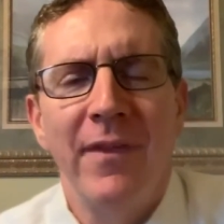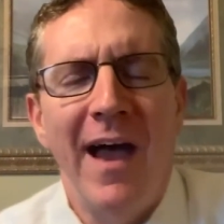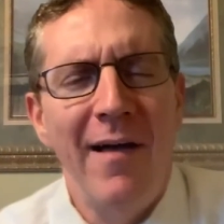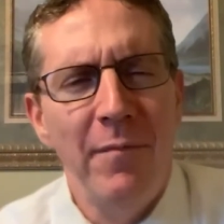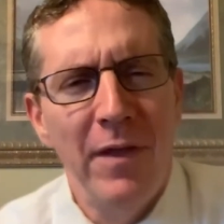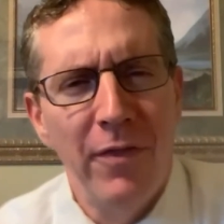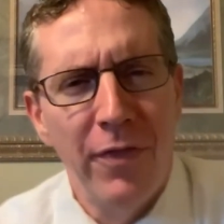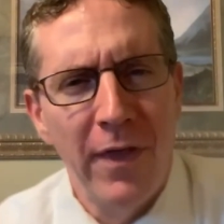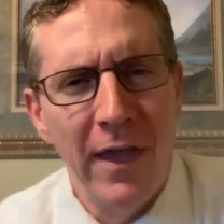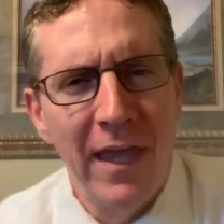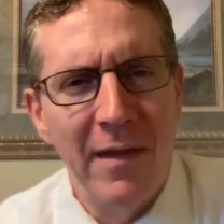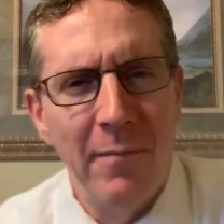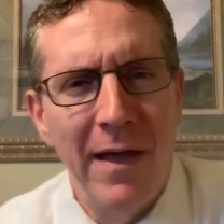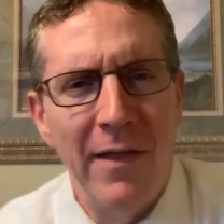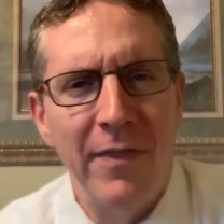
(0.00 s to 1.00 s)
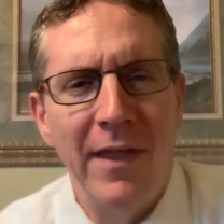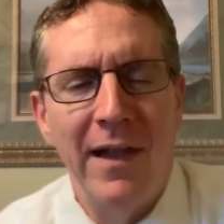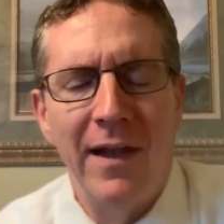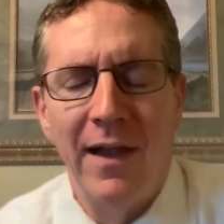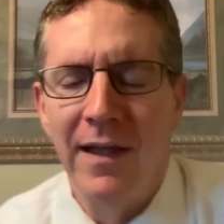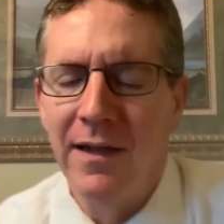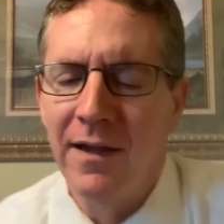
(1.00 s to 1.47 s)
I've been thinking about
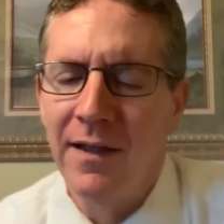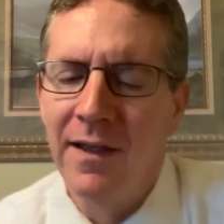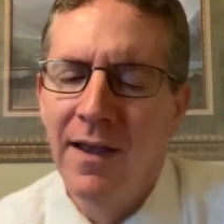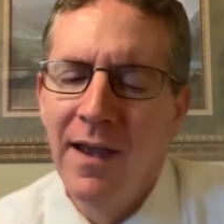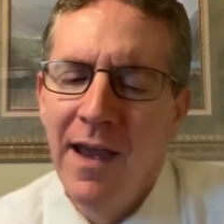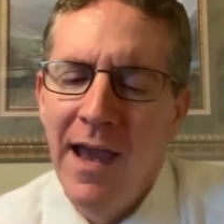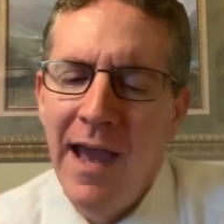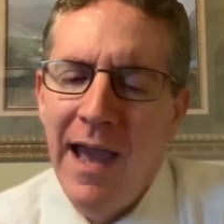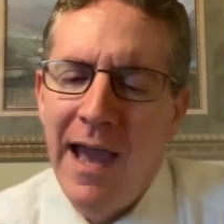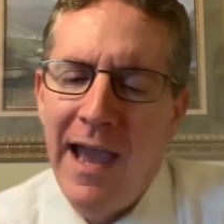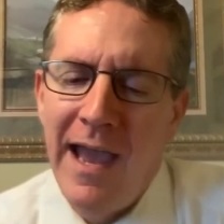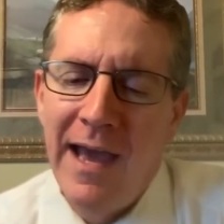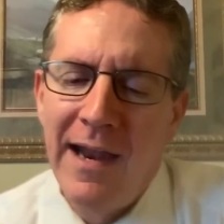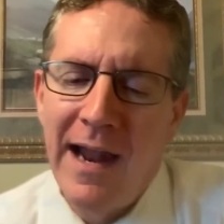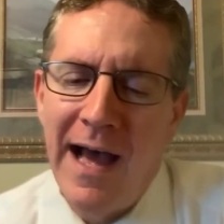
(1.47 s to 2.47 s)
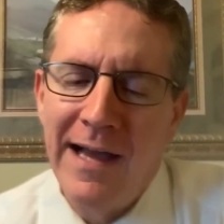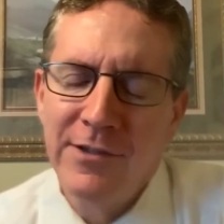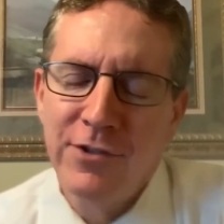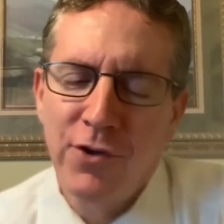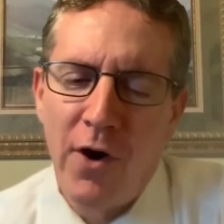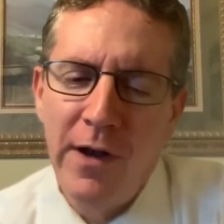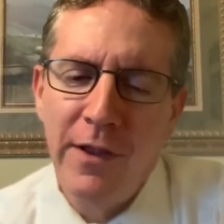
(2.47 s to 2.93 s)
that lately. And I
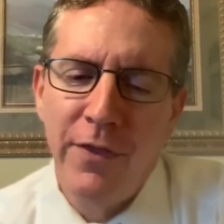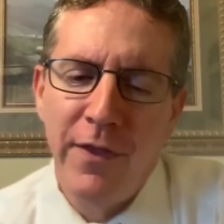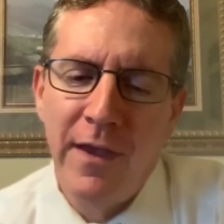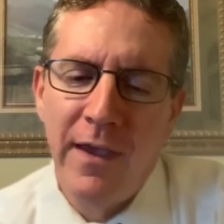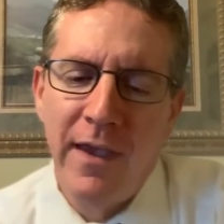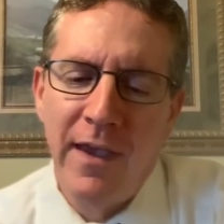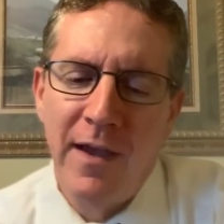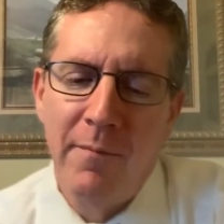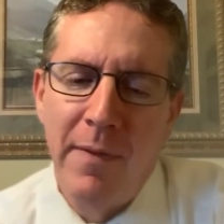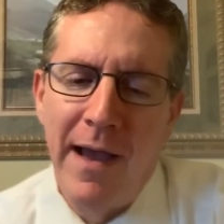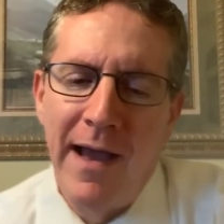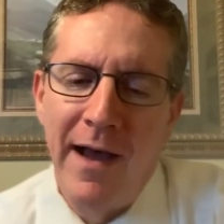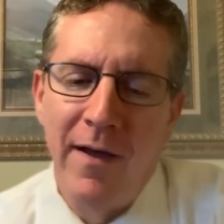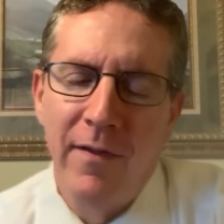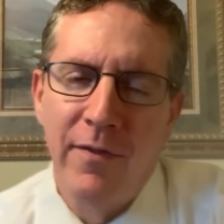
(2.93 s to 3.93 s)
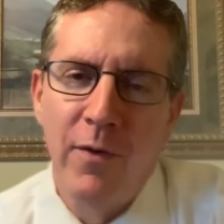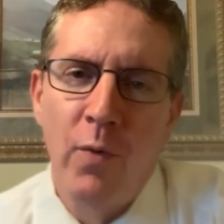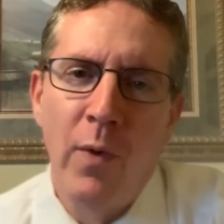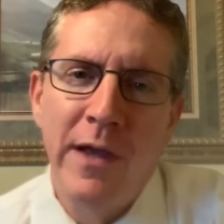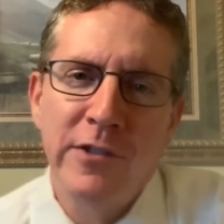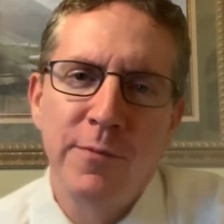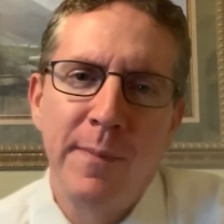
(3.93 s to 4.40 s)
started thinking about the
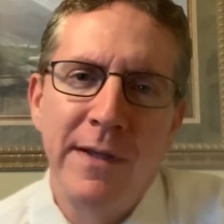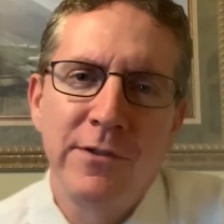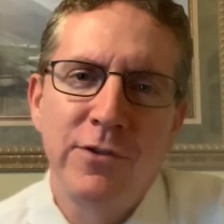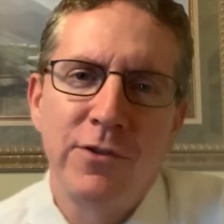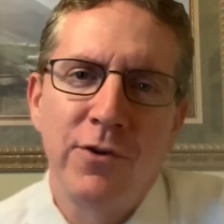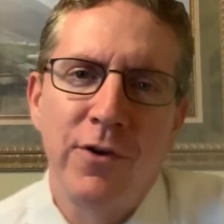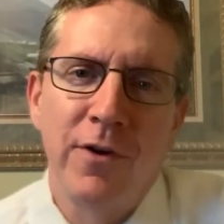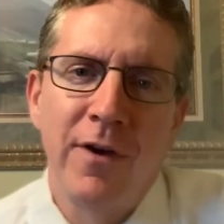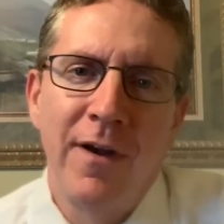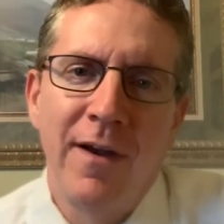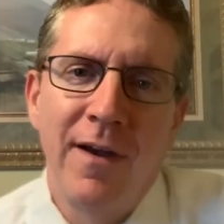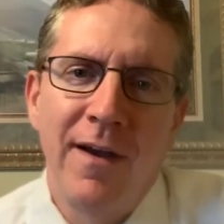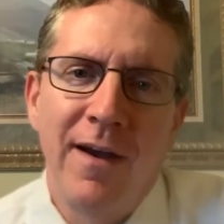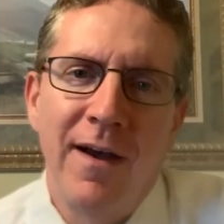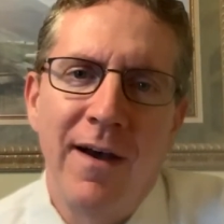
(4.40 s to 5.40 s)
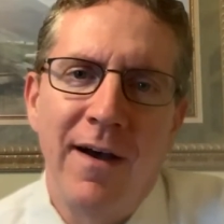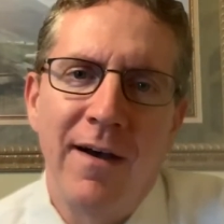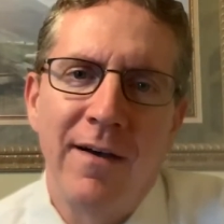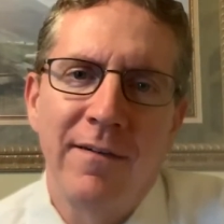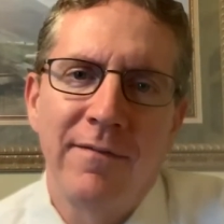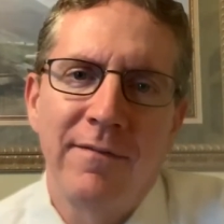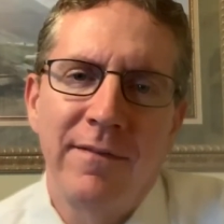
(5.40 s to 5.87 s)
Westminster
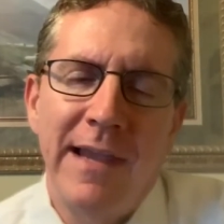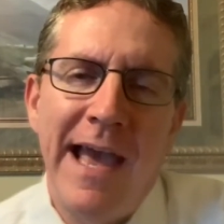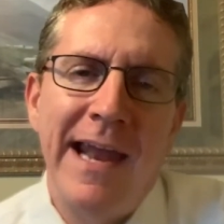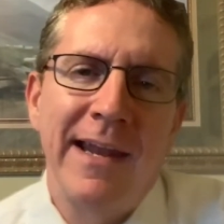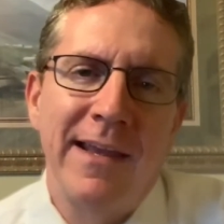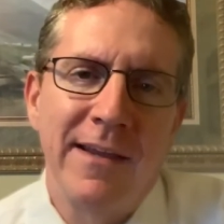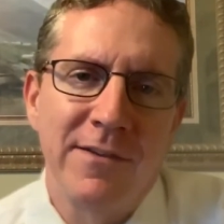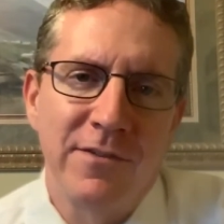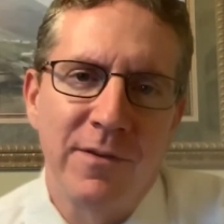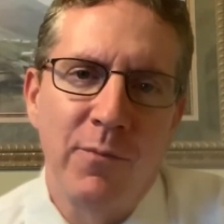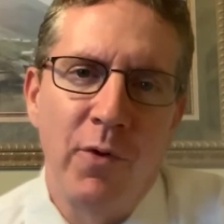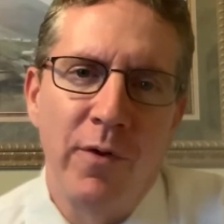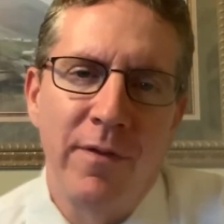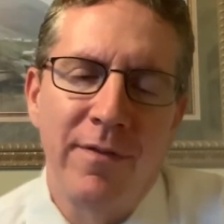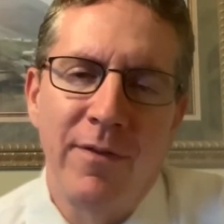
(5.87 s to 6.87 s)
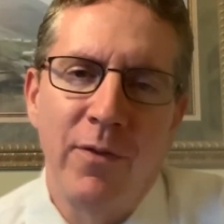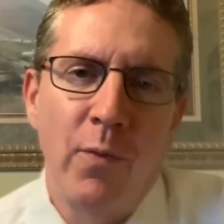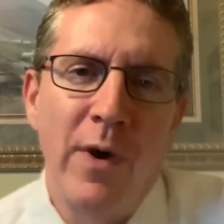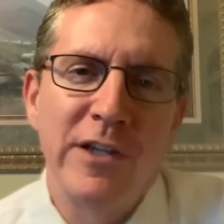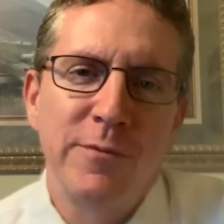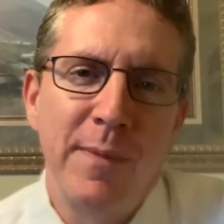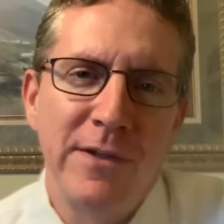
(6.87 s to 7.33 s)
uh, Catechism or the
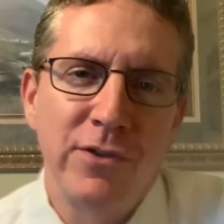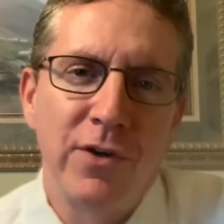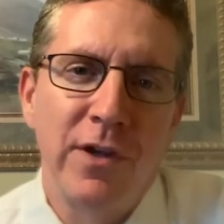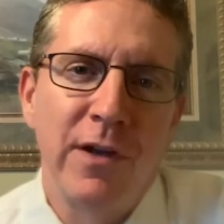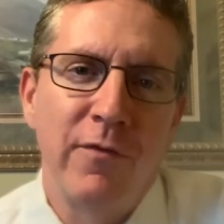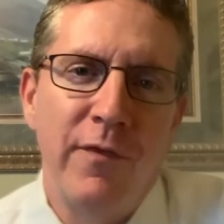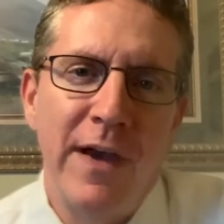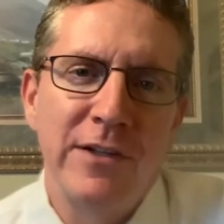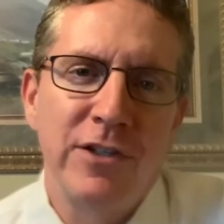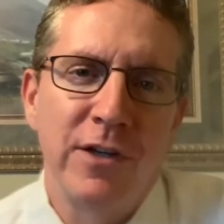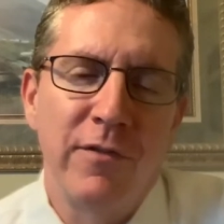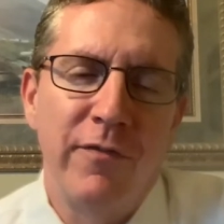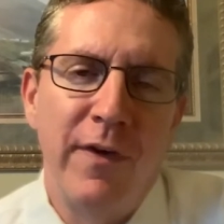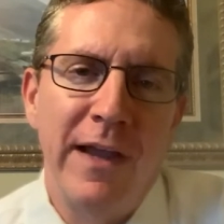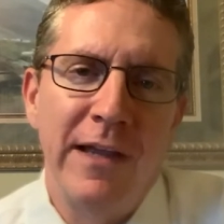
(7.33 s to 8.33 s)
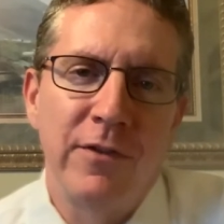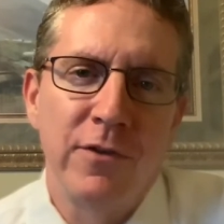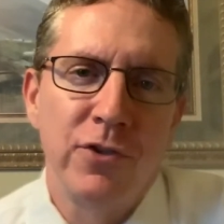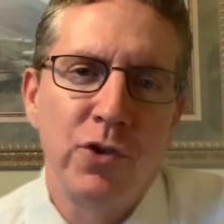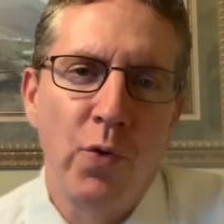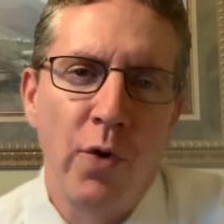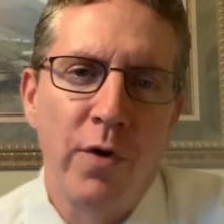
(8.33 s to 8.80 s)
Westminster Confession of Faith, the
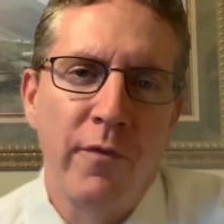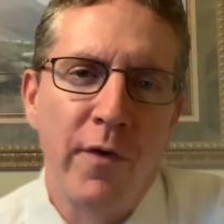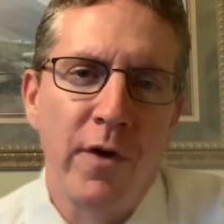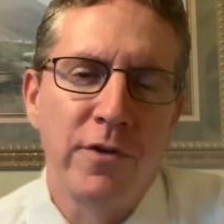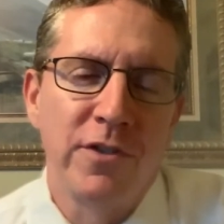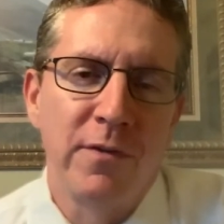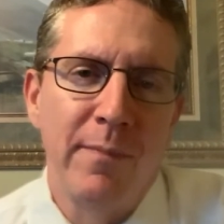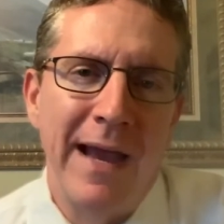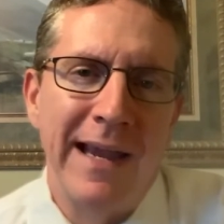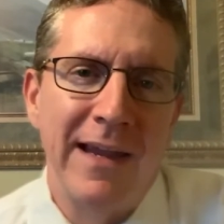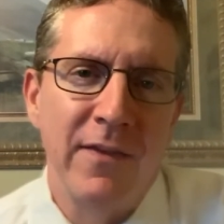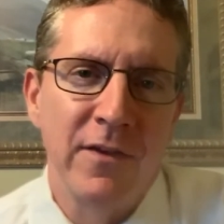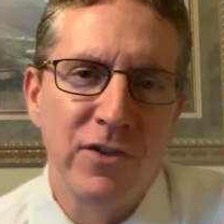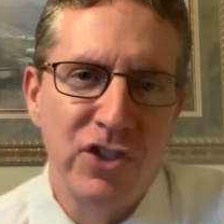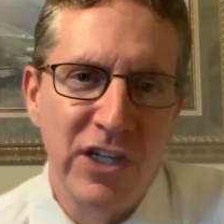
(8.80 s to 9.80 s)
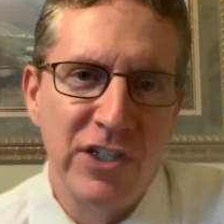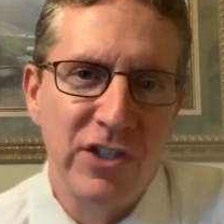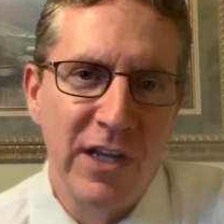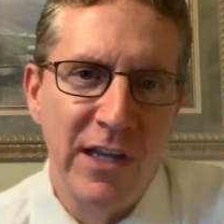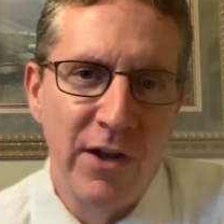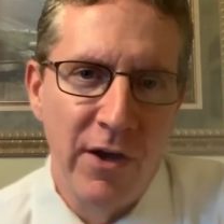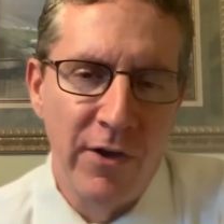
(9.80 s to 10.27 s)
shorter version back in the
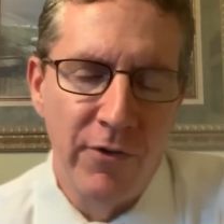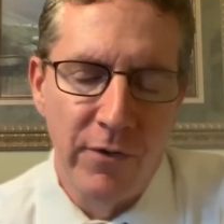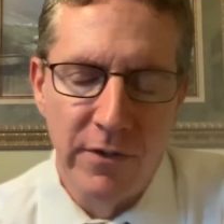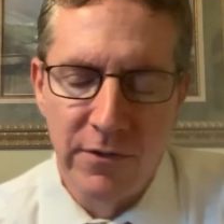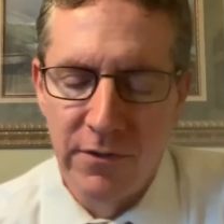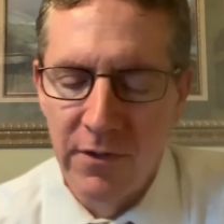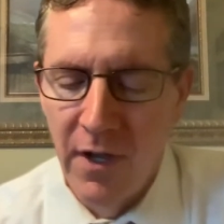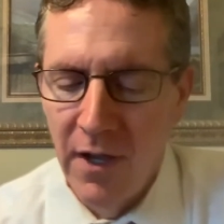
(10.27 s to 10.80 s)
1600s.